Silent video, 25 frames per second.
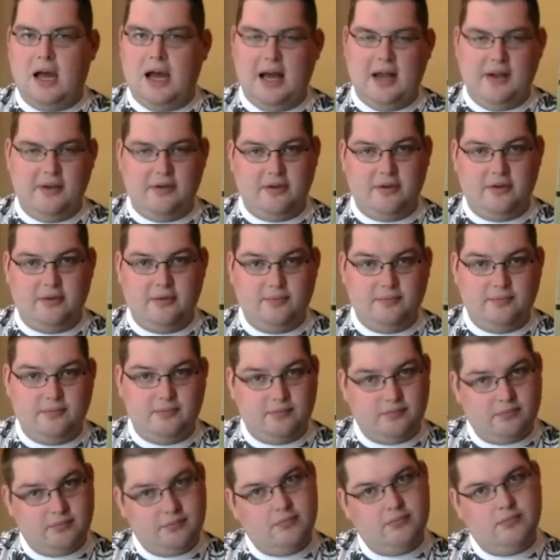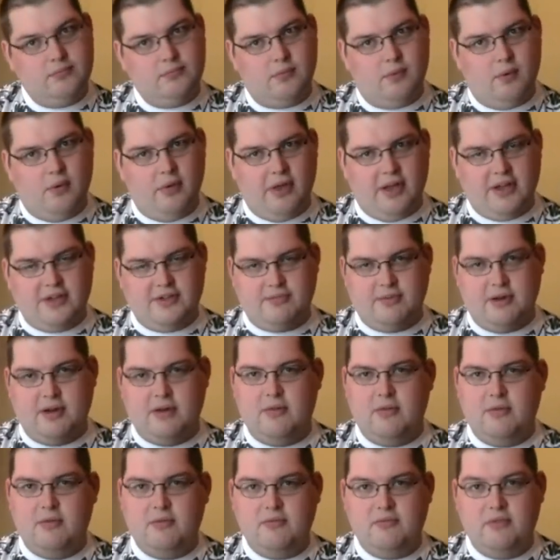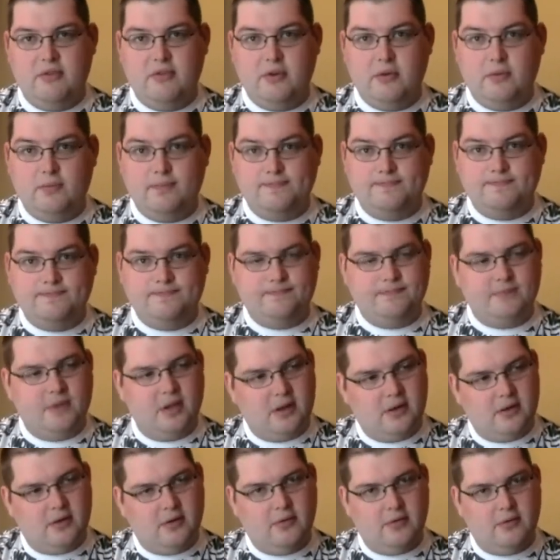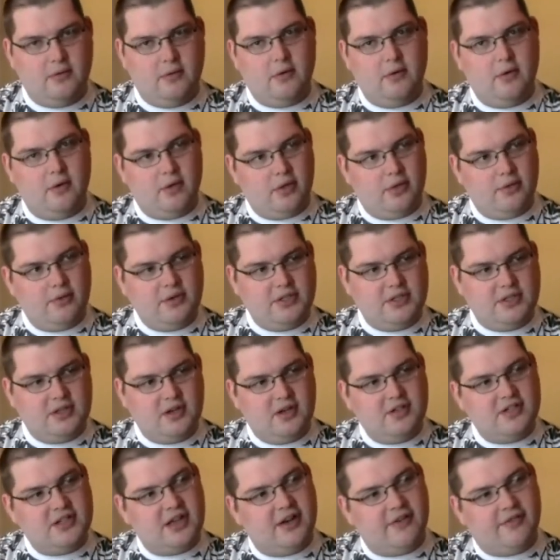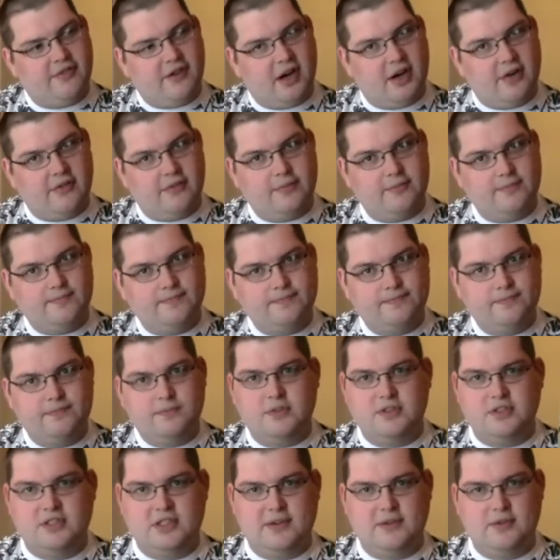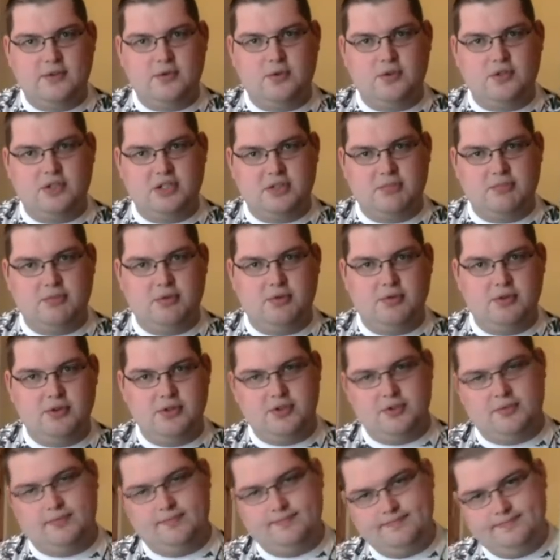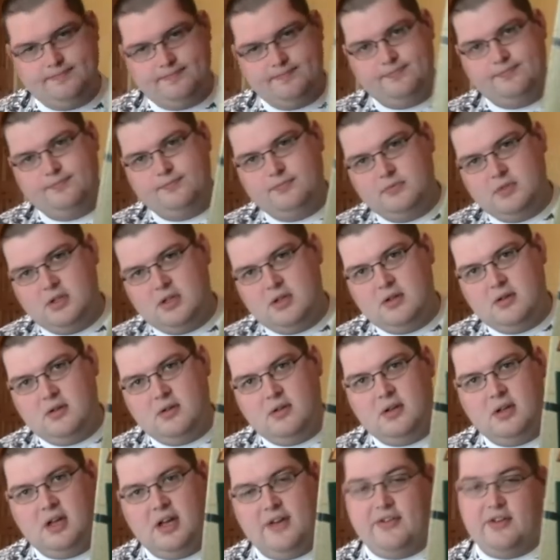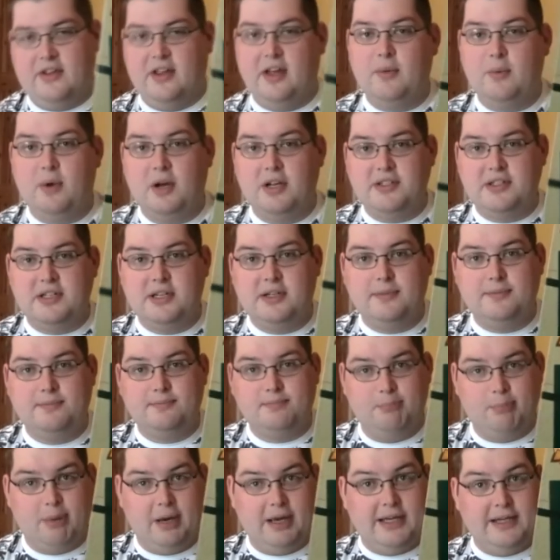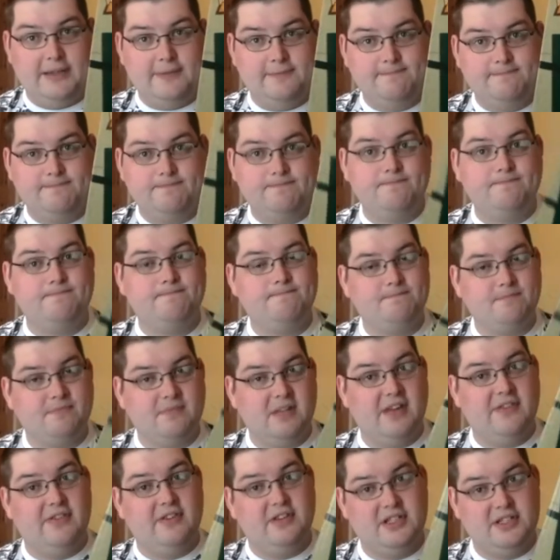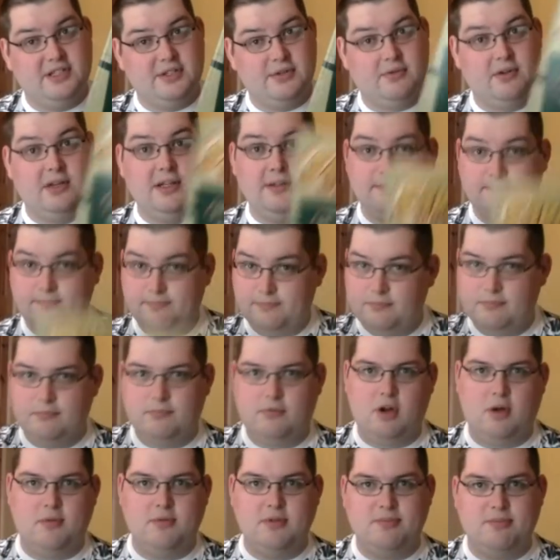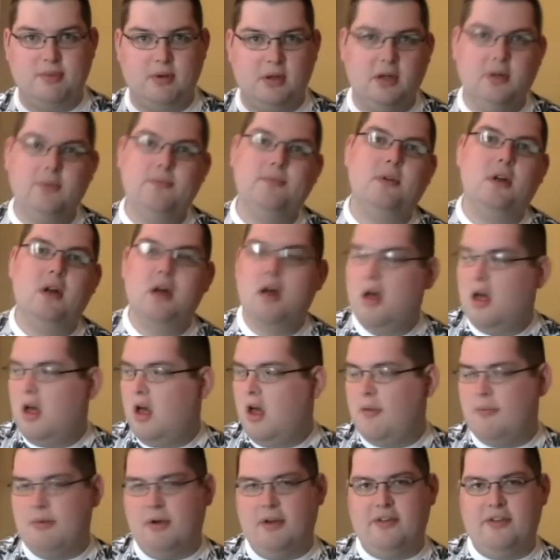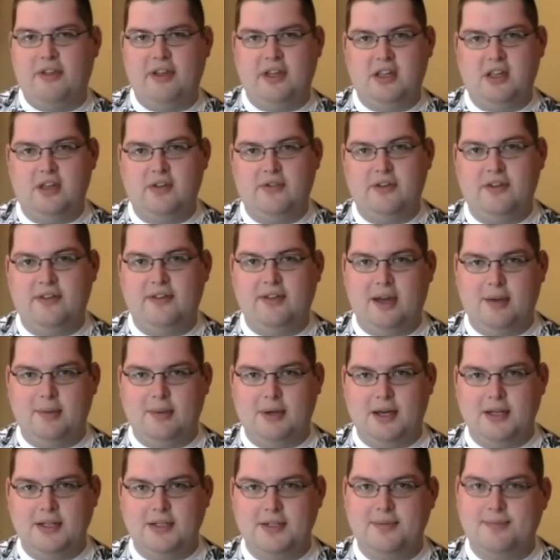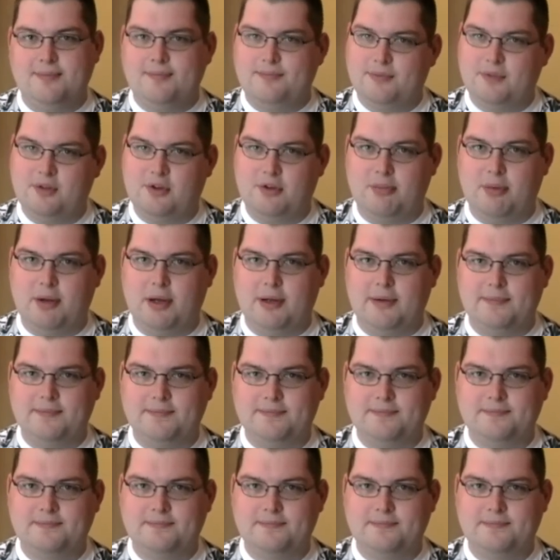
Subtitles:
And that's my review. 3 stars out of 5. Savage Wars Explorer Edition. If you like what I said, buy it. If you disagree, comments below. But thank you for your time, guys. Goodbye.